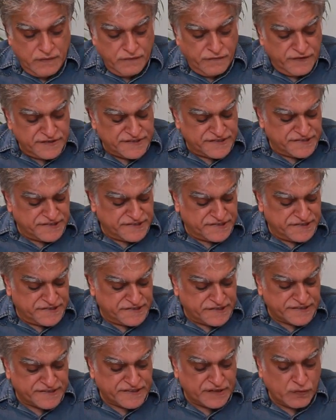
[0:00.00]

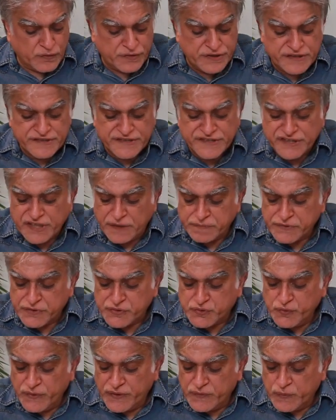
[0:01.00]
First Thessalonians chapter
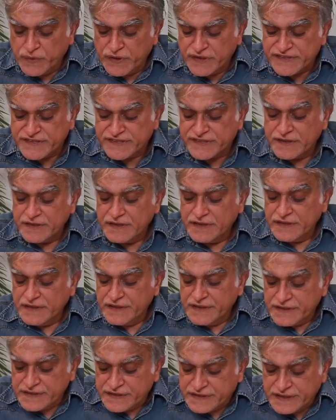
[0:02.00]
2 and verse
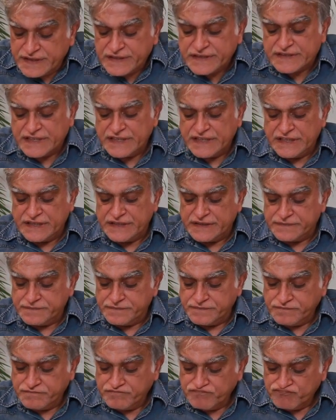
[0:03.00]
13.
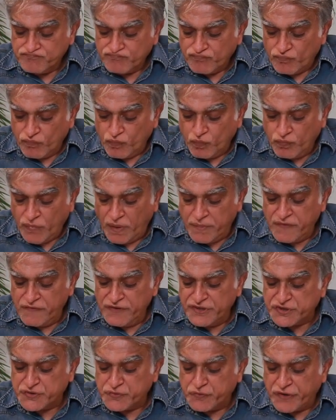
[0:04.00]
Maybe
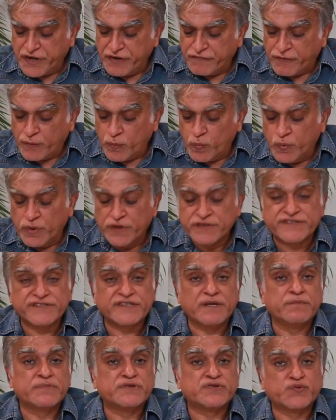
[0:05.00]
we should read from verse
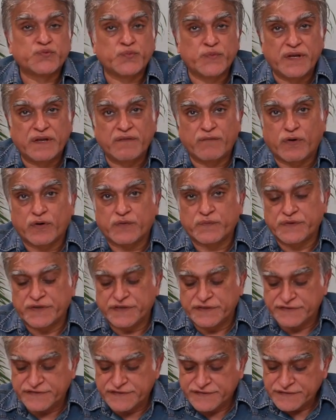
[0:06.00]
number 12
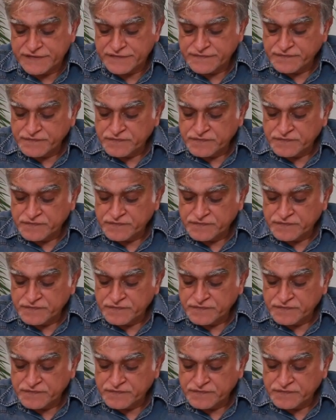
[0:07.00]
onwards.